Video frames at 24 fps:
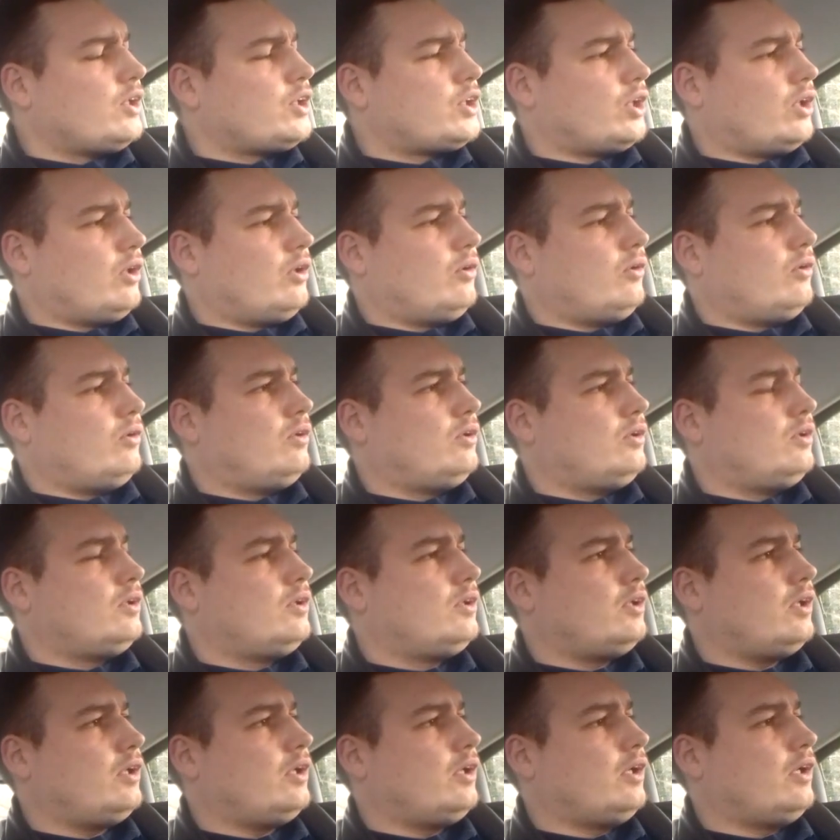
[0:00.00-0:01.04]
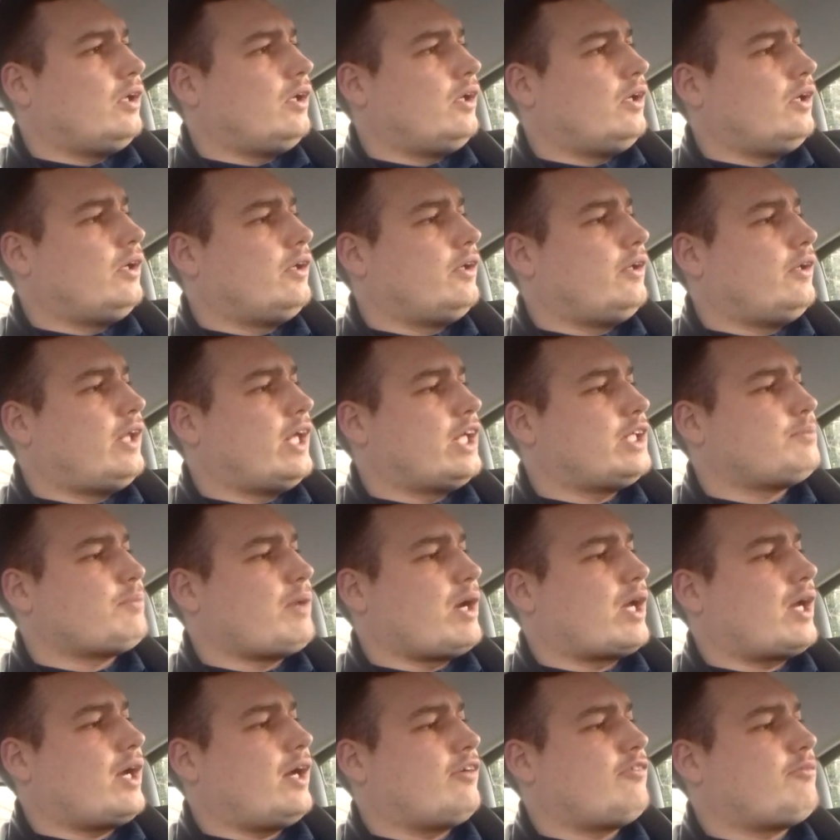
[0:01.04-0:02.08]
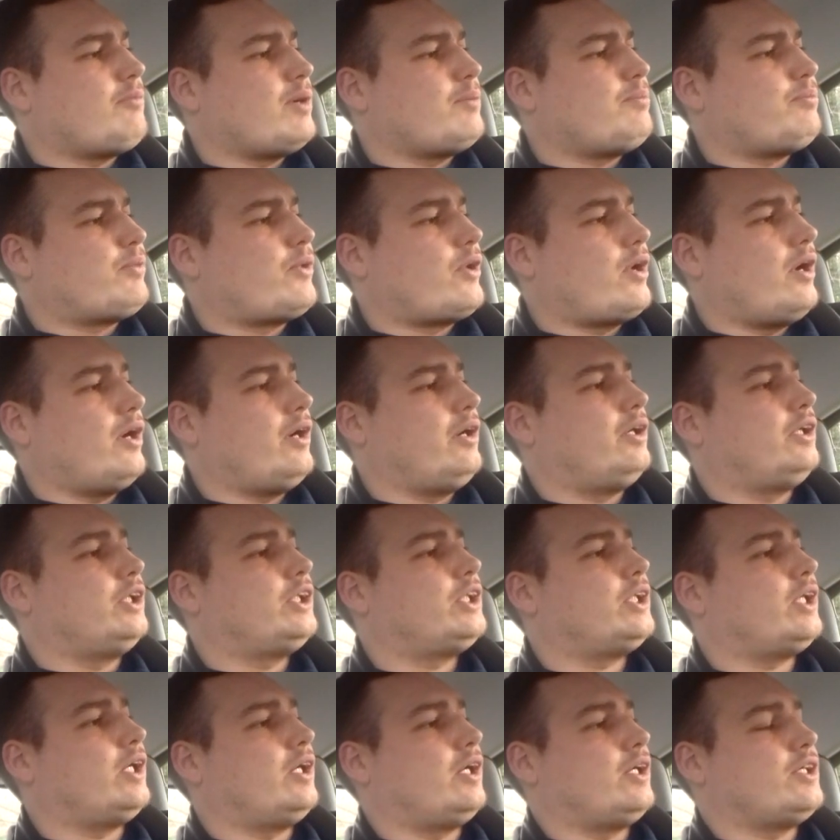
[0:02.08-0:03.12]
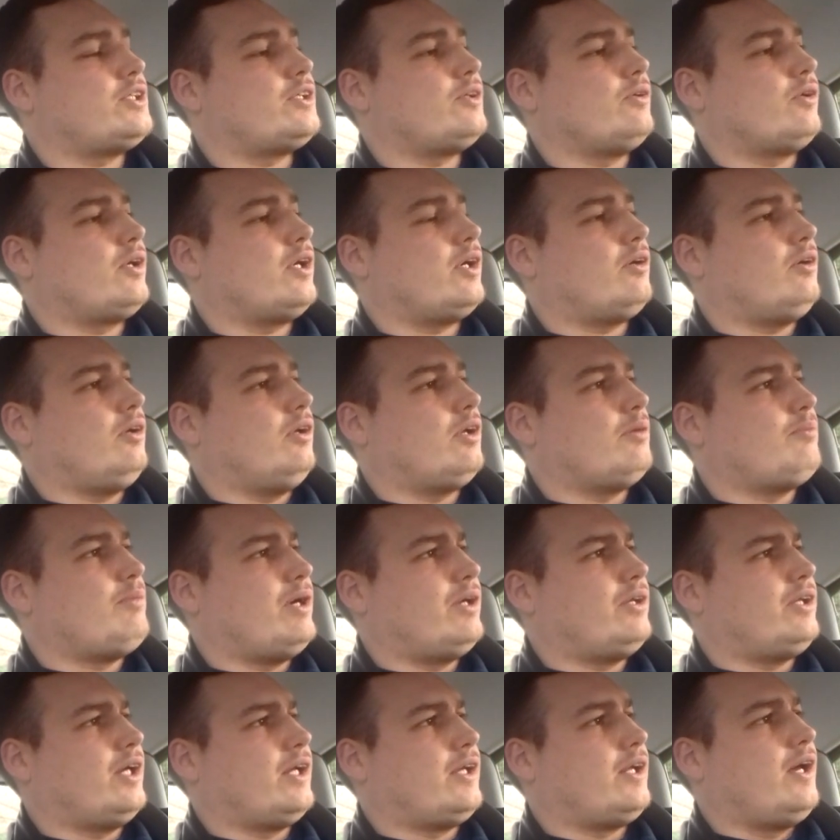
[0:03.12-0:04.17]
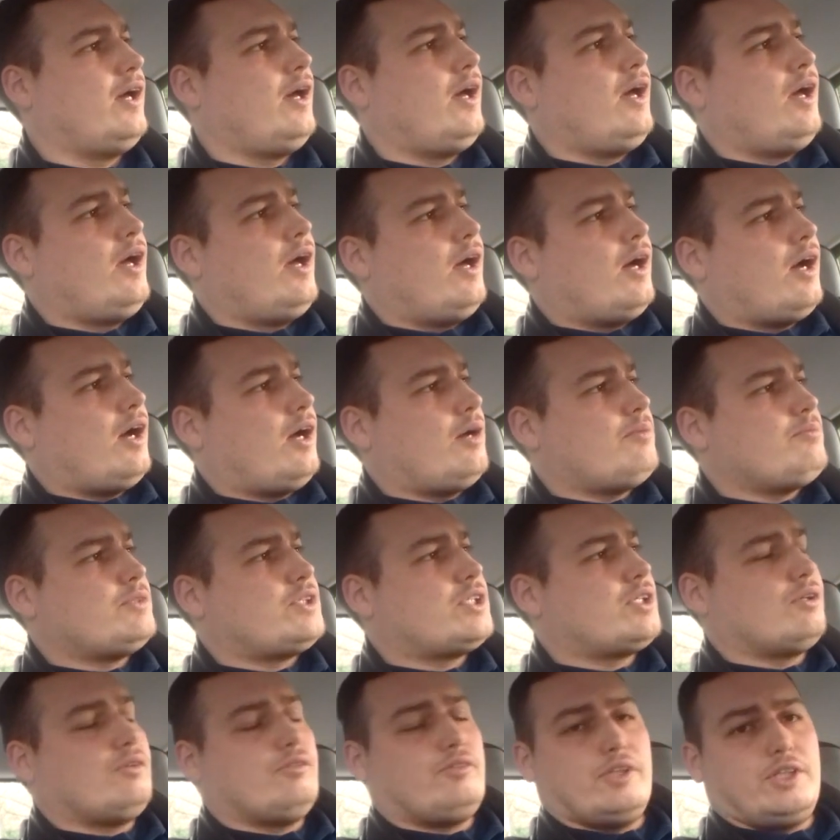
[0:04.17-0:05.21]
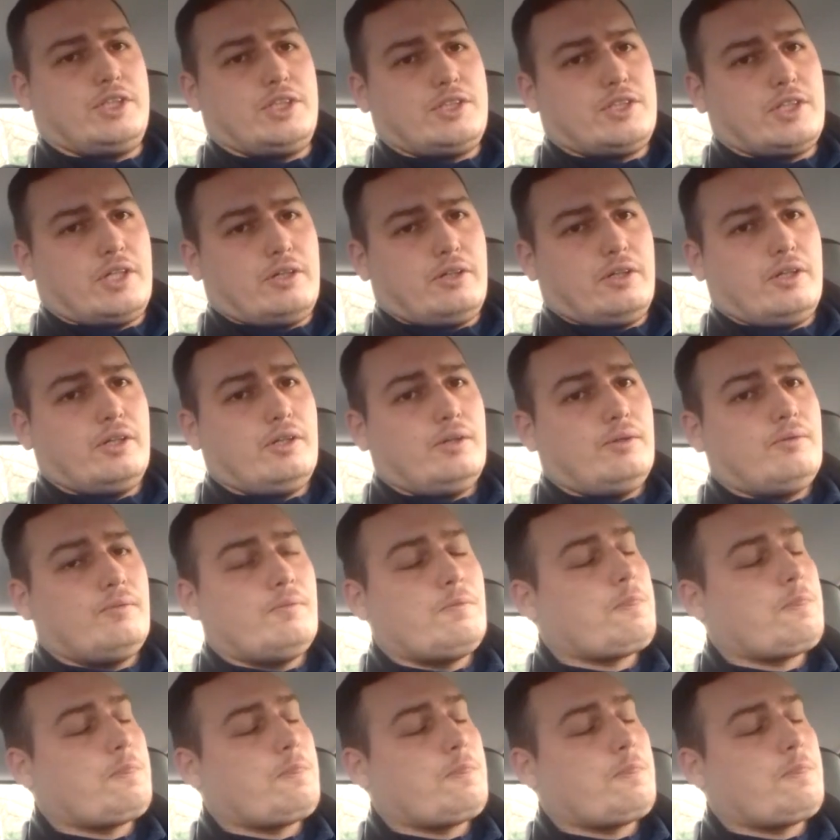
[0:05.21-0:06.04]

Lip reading: So that's my priors. I still care a lot about that. I'm still vegetarian.